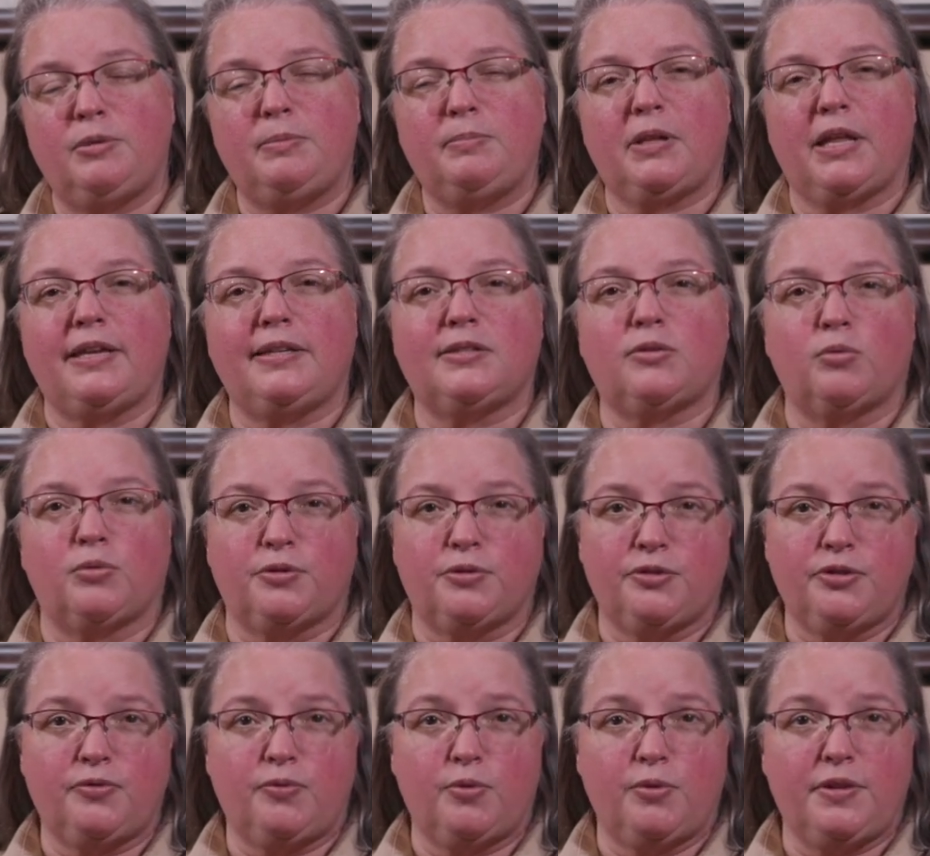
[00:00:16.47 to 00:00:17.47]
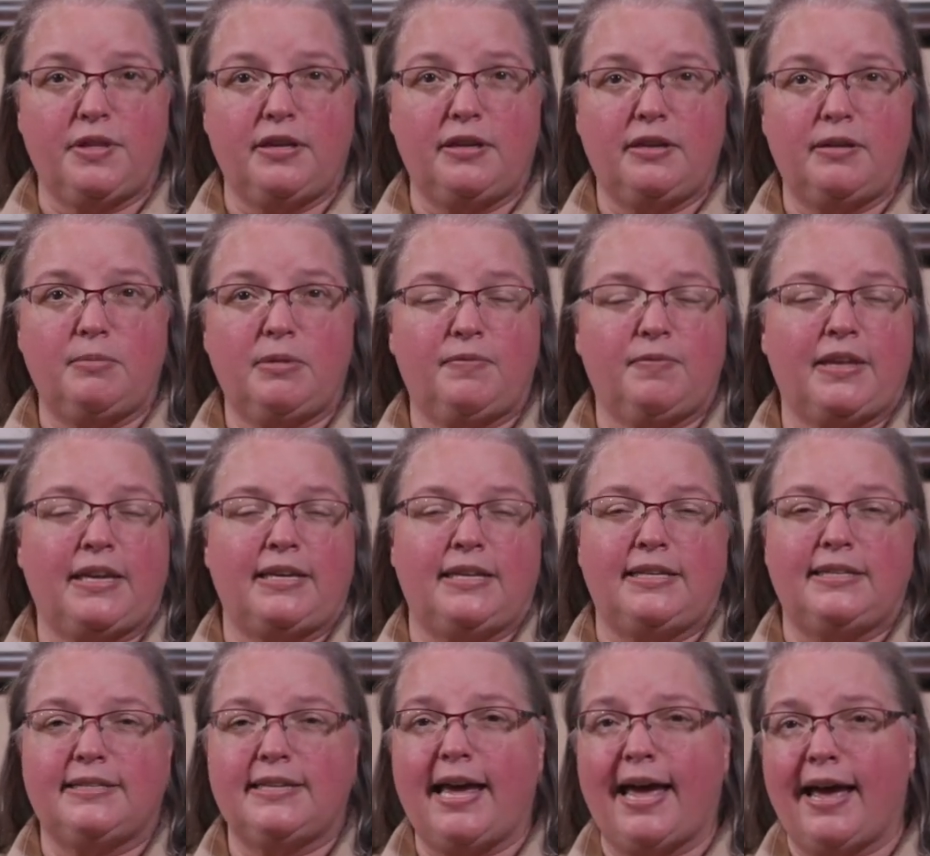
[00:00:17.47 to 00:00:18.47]
we place orders for them if they
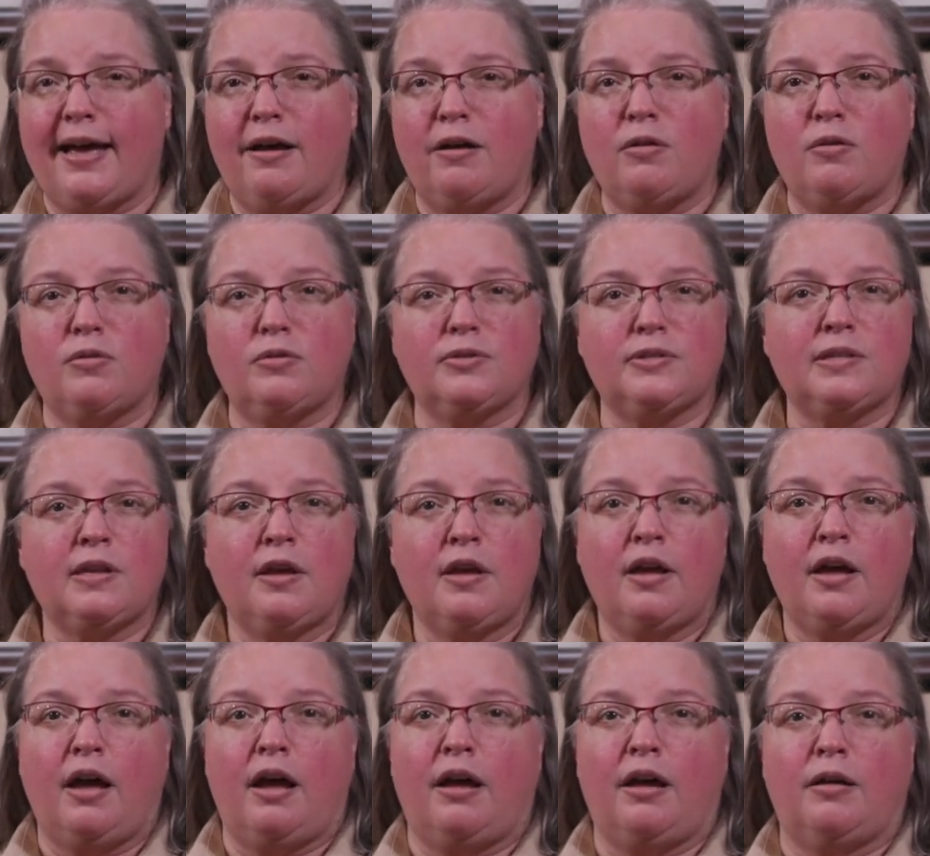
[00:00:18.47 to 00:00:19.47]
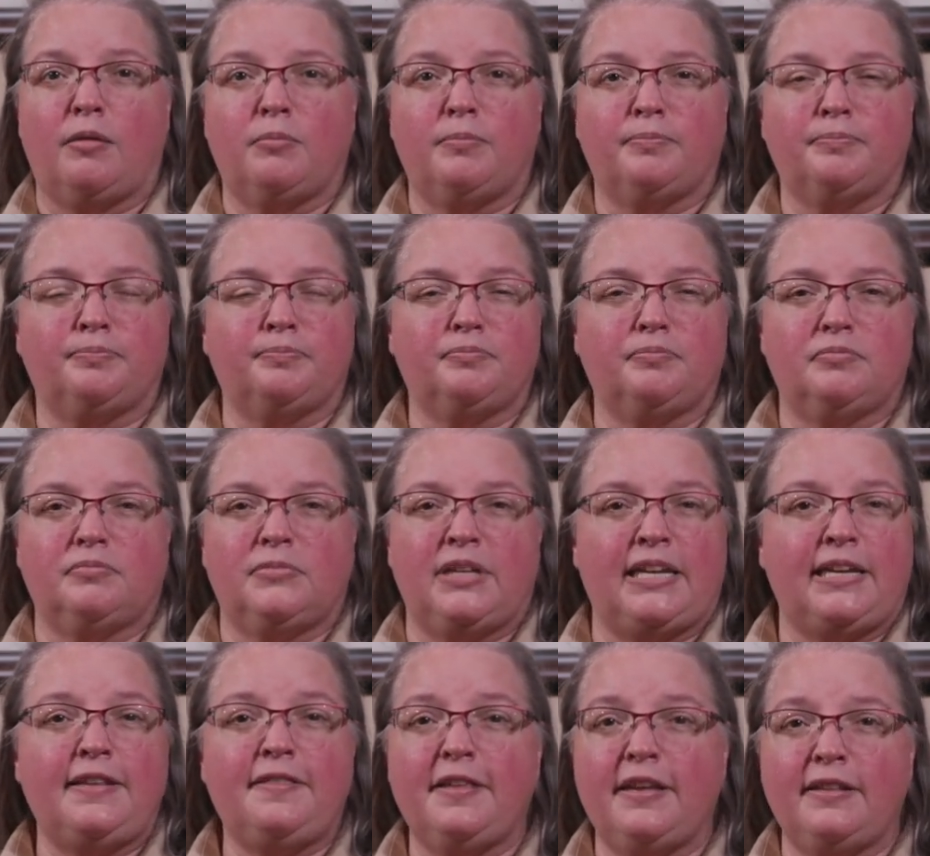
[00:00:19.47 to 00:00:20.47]
need towels, um,
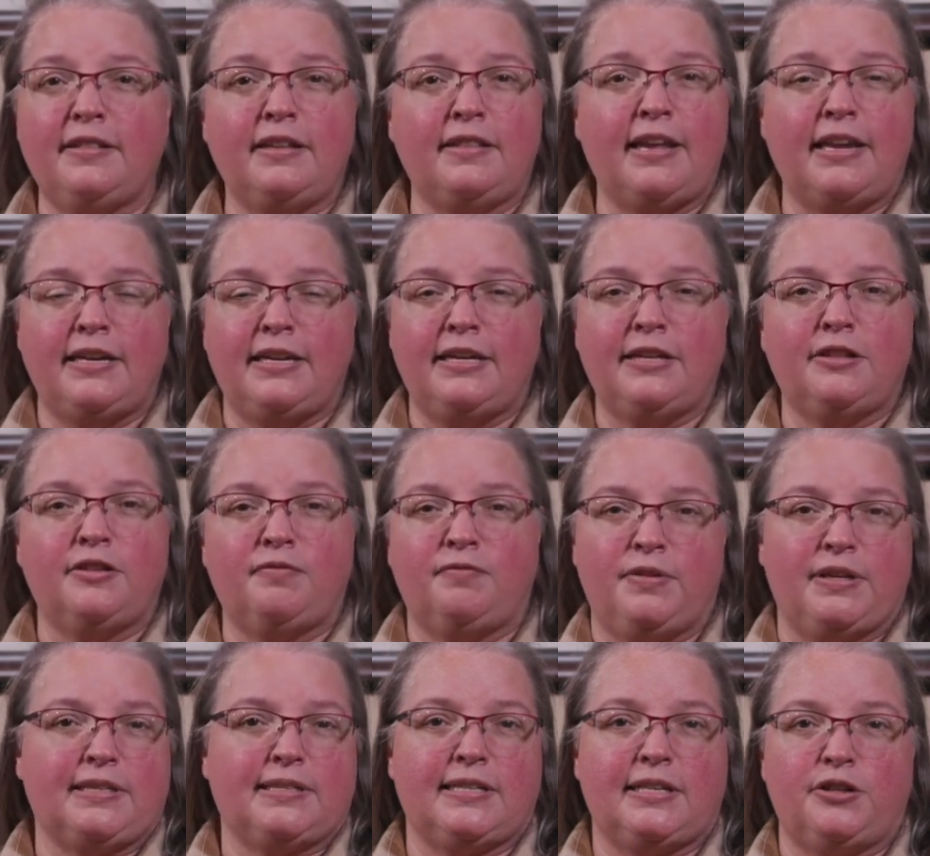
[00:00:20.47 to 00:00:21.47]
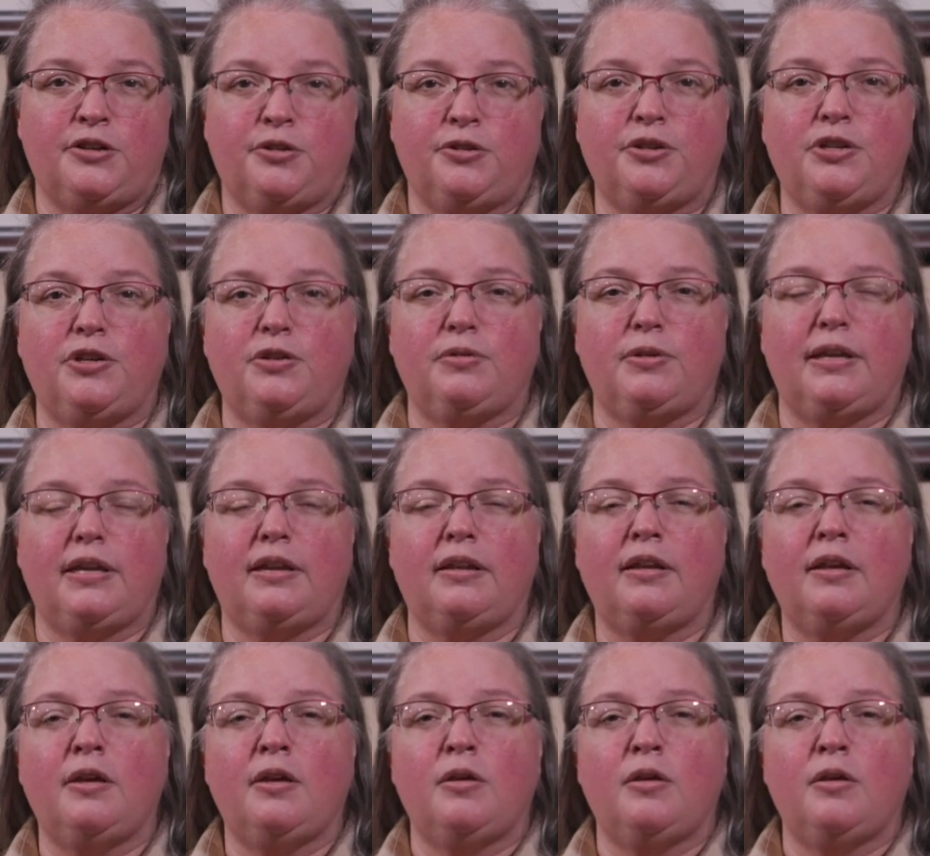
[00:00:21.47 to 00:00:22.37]
anything that they need to fix in their unit.